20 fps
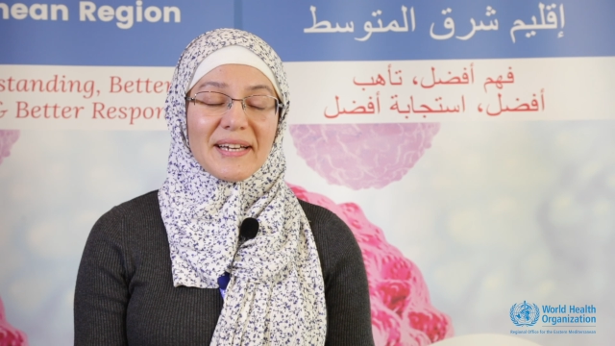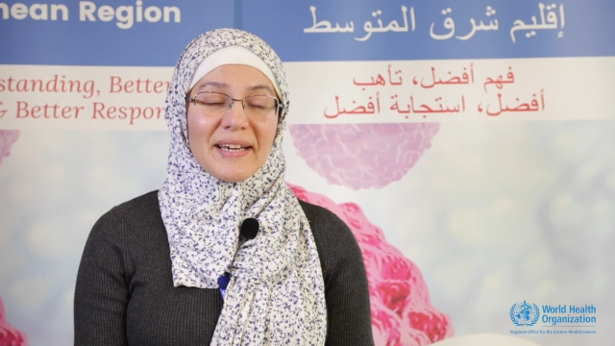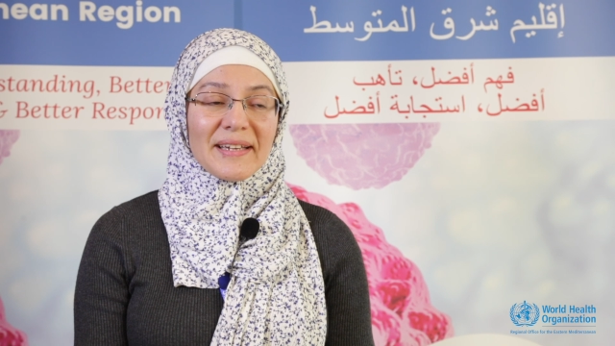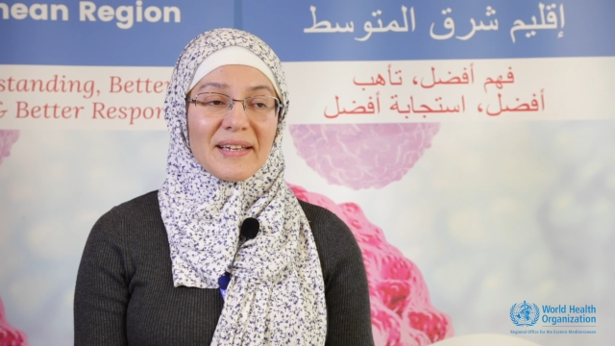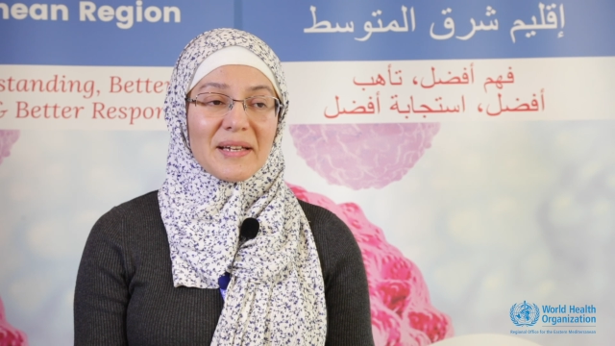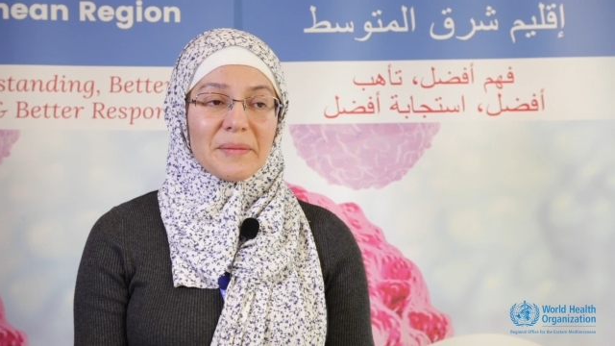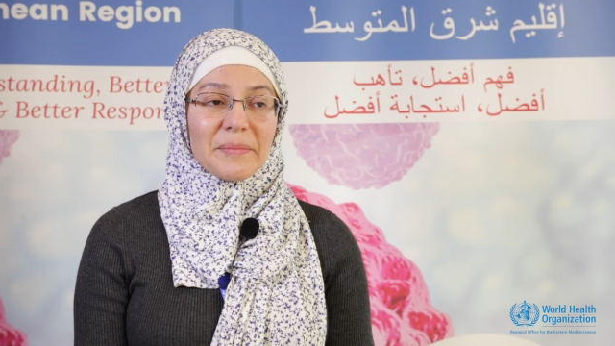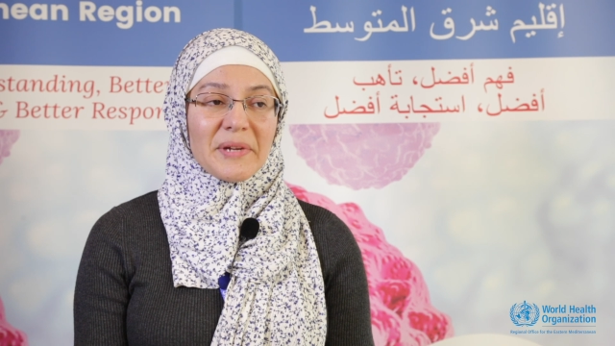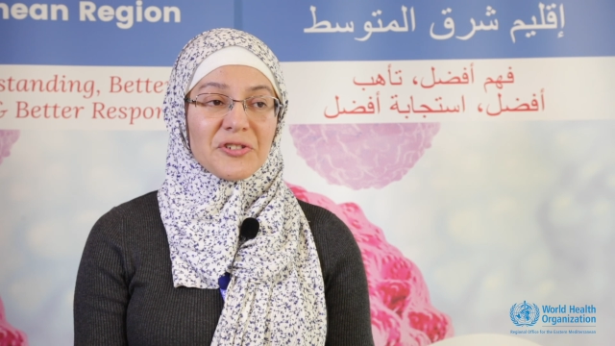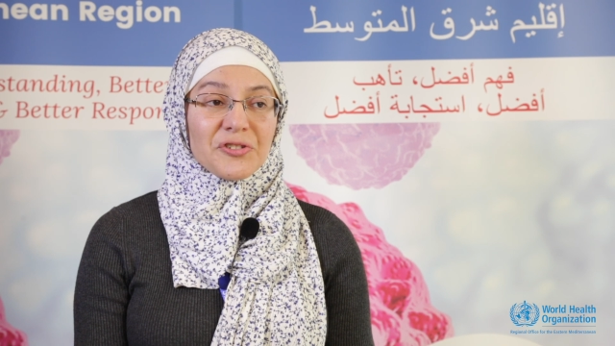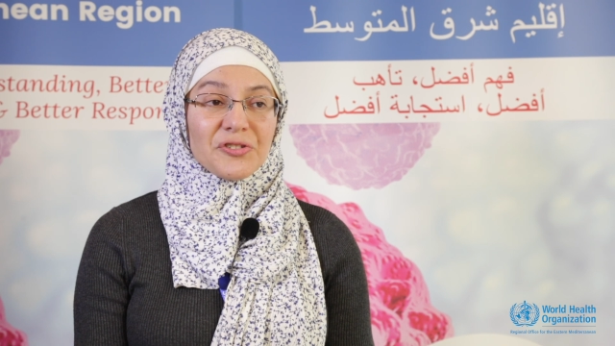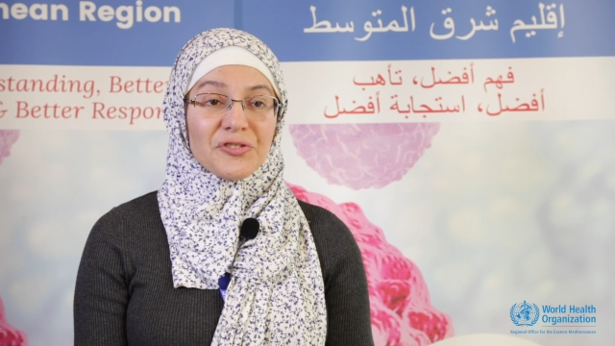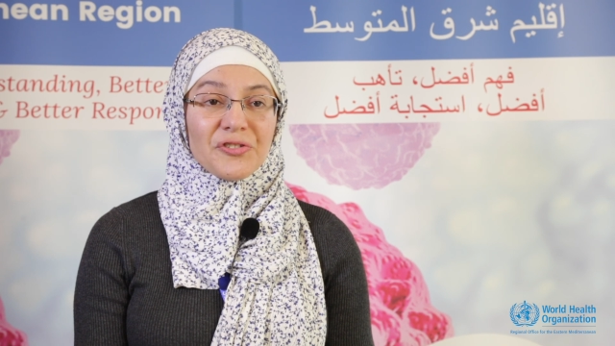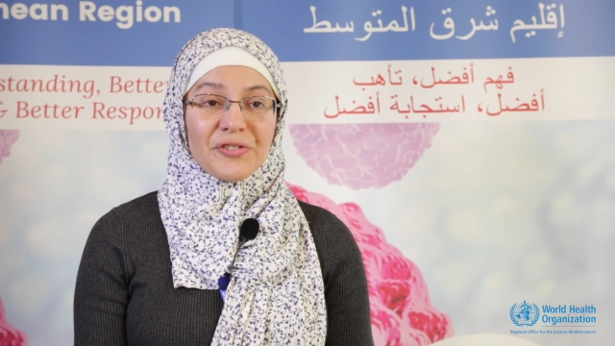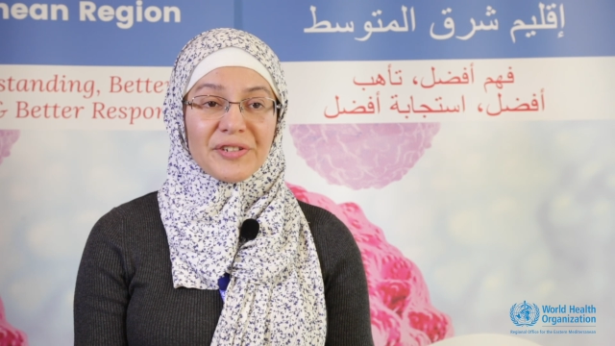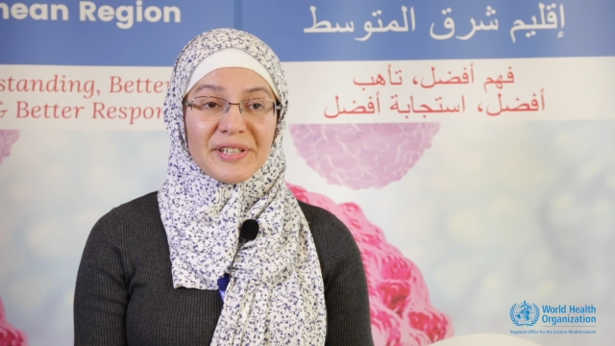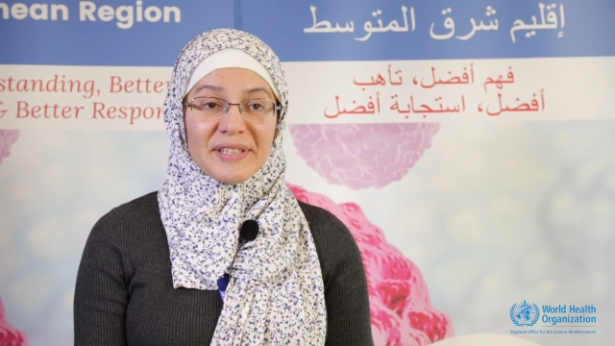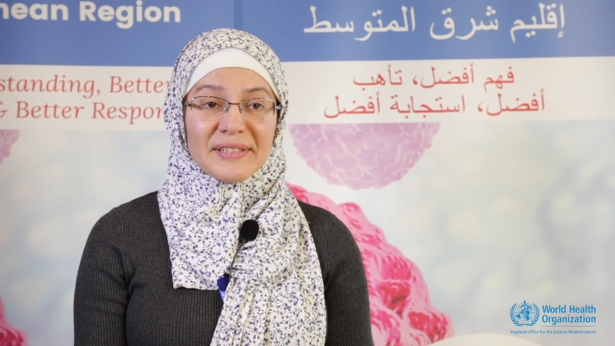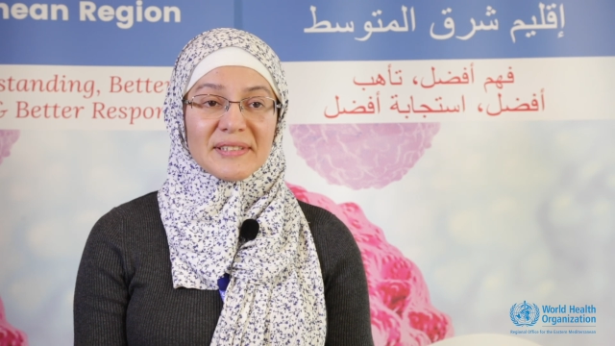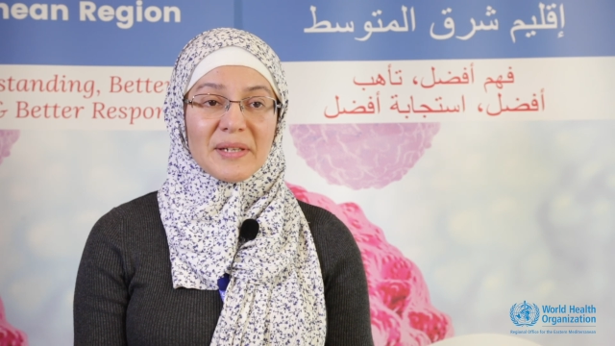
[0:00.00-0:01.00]
I can mention
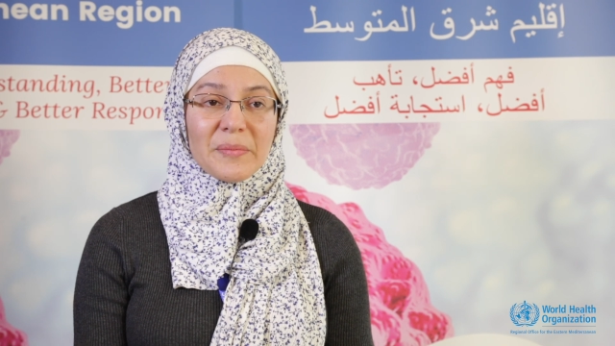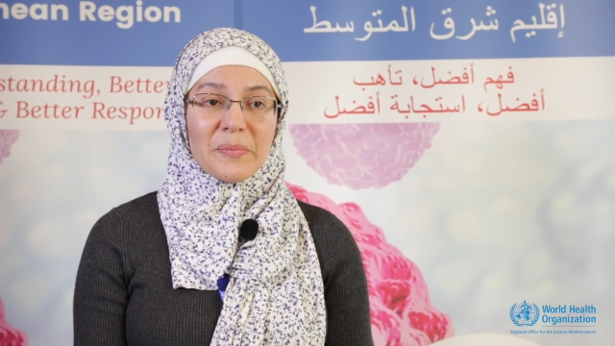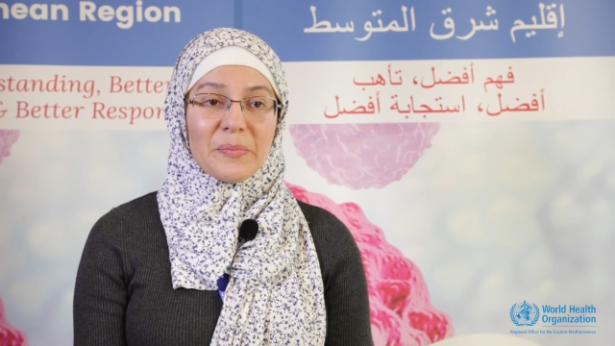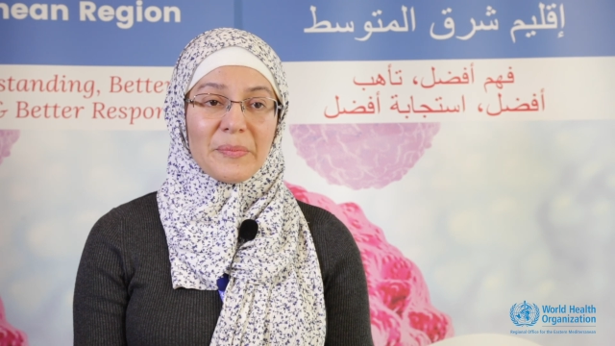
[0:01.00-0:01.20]
the